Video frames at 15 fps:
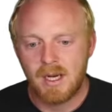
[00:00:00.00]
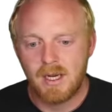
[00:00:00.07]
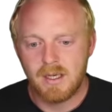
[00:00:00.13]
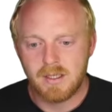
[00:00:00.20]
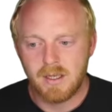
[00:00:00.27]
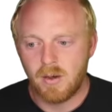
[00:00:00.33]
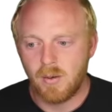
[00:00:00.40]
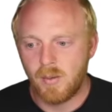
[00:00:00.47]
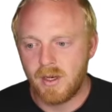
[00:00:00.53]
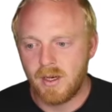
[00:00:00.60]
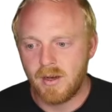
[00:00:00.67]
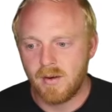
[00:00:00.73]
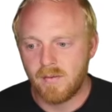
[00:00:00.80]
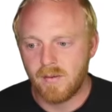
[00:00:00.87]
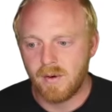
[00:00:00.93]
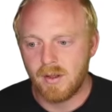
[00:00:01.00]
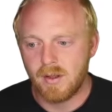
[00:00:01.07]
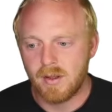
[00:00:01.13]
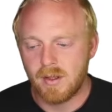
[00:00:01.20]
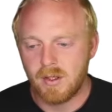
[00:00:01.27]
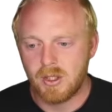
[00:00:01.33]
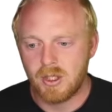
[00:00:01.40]
is a little bit
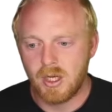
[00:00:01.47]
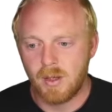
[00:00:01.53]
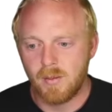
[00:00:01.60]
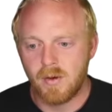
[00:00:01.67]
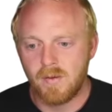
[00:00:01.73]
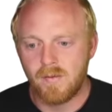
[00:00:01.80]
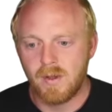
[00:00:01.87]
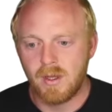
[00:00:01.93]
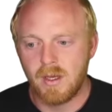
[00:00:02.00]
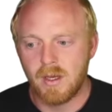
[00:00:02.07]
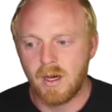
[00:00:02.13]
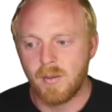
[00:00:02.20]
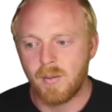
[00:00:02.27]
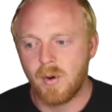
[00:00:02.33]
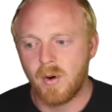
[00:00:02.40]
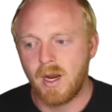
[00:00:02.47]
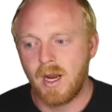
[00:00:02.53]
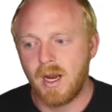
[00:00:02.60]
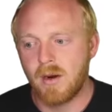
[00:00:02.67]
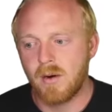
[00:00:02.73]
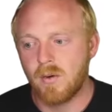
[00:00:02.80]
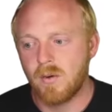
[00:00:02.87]
different, the shape of the upper
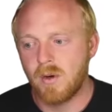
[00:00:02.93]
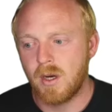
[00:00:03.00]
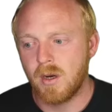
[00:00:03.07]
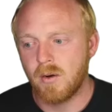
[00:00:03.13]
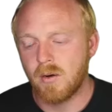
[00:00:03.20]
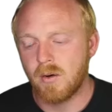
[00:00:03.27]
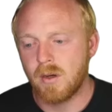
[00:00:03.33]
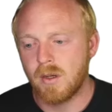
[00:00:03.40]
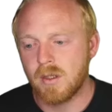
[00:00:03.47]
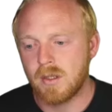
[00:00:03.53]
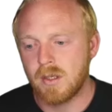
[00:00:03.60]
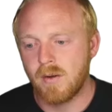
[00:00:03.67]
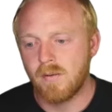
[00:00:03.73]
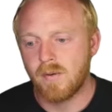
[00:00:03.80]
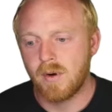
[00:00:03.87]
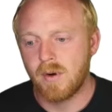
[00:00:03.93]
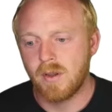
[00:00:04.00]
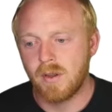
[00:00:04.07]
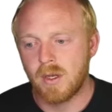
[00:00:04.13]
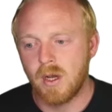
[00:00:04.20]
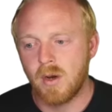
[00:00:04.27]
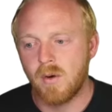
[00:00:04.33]
handle here is different,
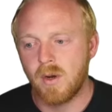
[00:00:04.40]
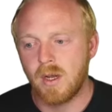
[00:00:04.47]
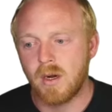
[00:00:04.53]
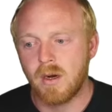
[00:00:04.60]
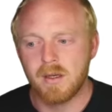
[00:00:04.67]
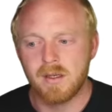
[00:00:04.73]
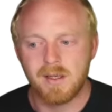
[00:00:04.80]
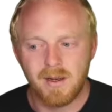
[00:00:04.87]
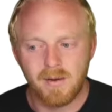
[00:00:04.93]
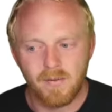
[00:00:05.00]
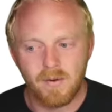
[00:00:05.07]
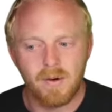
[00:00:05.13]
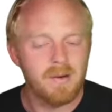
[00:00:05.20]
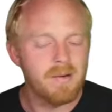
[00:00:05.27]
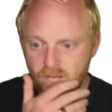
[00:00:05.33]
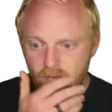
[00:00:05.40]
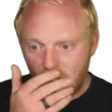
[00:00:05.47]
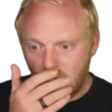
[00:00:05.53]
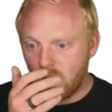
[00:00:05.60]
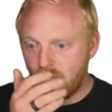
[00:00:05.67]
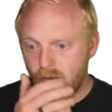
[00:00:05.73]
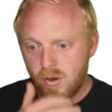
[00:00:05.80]
the coating on it's different.
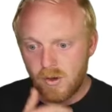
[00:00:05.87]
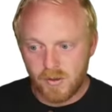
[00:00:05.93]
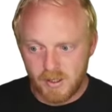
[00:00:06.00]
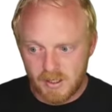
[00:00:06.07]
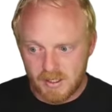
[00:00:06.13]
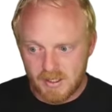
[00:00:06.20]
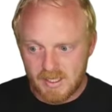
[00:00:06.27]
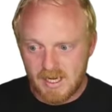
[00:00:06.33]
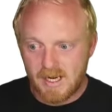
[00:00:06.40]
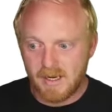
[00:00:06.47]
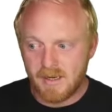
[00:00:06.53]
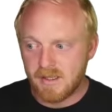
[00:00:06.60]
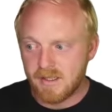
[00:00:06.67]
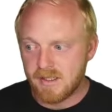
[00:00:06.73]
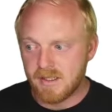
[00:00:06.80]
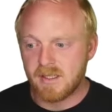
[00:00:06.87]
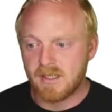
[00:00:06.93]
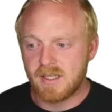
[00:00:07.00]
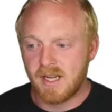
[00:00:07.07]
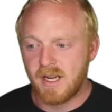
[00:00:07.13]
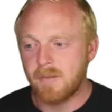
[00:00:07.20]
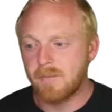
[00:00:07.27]
Overall, the design is the
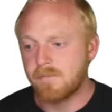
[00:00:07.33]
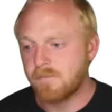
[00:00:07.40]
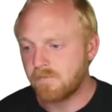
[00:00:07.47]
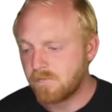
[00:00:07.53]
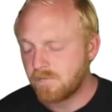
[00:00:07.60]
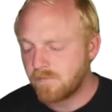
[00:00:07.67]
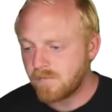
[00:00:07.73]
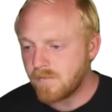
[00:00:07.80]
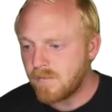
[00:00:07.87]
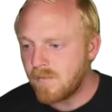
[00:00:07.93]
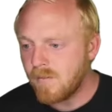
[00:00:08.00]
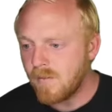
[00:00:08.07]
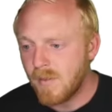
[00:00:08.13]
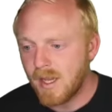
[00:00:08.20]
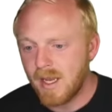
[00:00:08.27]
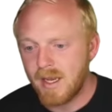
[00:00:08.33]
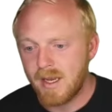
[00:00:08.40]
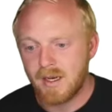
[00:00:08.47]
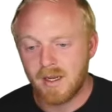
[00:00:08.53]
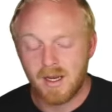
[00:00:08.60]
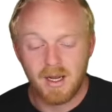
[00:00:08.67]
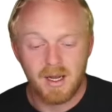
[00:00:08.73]
same,
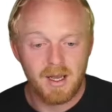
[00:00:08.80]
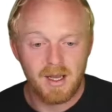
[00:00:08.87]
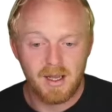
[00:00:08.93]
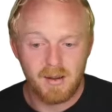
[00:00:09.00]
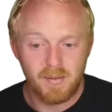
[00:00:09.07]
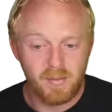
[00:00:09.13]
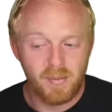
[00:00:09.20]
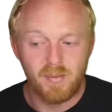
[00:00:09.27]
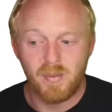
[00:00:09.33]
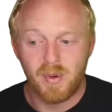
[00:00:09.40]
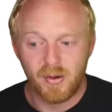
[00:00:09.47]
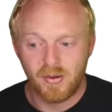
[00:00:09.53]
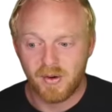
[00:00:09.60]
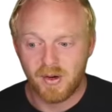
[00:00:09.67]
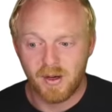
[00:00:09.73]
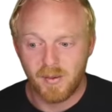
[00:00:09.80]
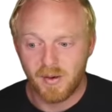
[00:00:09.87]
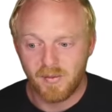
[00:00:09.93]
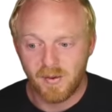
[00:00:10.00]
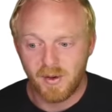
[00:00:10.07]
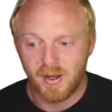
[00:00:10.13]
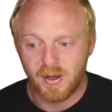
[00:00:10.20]
and both are going to be
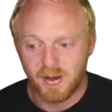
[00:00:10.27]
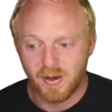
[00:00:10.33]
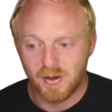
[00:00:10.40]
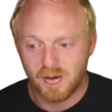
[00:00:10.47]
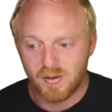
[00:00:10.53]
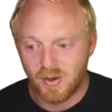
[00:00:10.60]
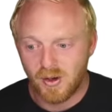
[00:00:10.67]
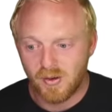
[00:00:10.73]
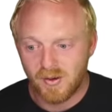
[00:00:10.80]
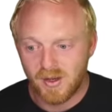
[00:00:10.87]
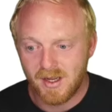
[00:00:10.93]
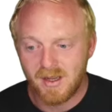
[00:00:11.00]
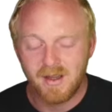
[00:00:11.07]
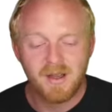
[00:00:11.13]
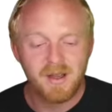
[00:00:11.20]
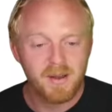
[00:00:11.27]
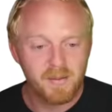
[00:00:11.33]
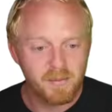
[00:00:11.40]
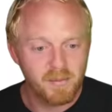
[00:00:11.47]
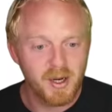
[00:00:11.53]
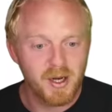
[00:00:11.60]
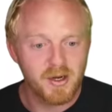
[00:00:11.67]
really good quality,
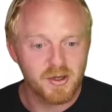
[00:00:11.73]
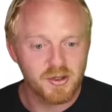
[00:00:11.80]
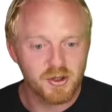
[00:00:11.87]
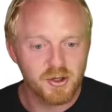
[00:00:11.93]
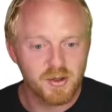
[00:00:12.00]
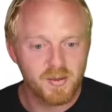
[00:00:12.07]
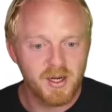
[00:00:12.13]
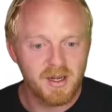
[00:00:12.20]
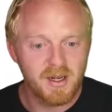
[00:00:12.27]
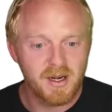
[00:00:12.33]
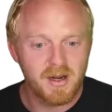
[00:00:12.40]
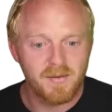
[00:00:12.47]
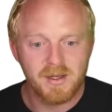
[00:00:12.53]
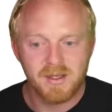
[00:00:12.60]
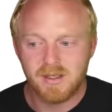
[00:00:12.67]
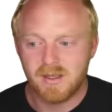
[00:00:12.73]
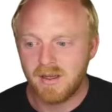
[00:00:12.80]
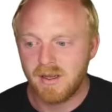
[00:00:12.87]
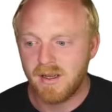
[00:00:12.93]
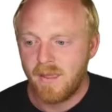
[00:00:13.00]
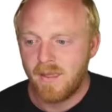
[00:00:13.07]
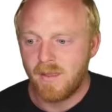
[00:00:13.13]
made in Germany,
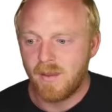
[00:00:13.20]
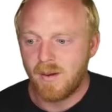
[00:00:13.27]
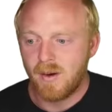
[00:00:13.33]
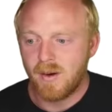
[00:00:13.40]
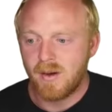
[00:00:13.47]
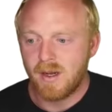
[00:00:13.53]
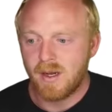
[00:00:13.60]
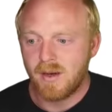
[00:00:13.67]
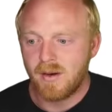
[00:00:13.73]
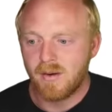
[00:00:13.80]
obviously. And there you got